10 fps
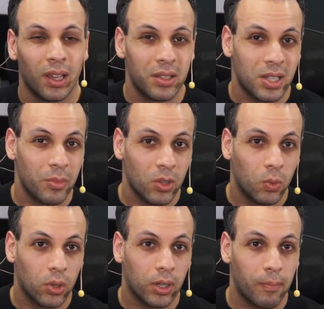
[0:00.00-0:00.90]
Some of the
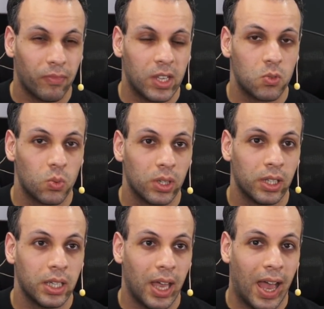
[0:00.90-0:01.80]
work is
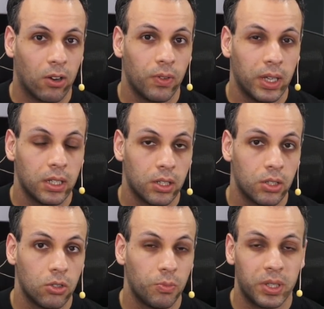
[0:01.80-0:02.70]
really aggravating to
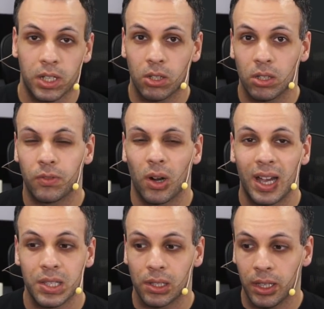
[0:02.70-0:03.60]
do, particularly if you're
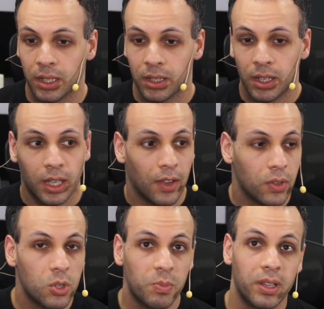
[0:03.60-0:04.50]
isolated. If
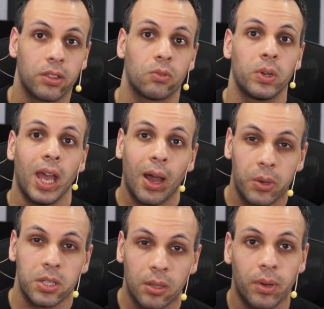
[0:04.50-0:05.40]
you spend 3
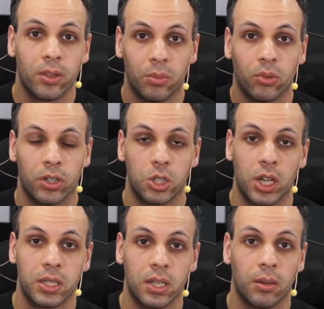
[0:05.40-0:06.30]
hours on a motherboard
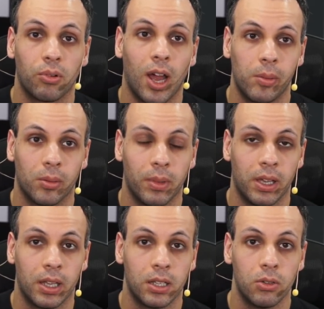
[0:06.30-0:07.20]
chasing a problem
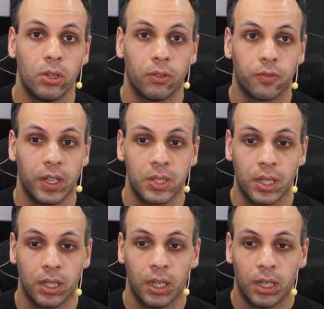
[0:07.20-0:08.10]
and you don't fix
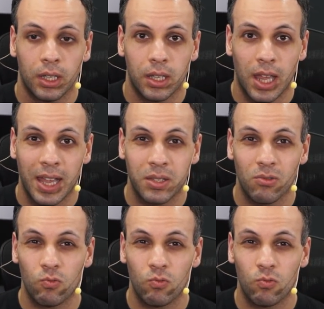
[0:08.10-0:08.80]
it, that's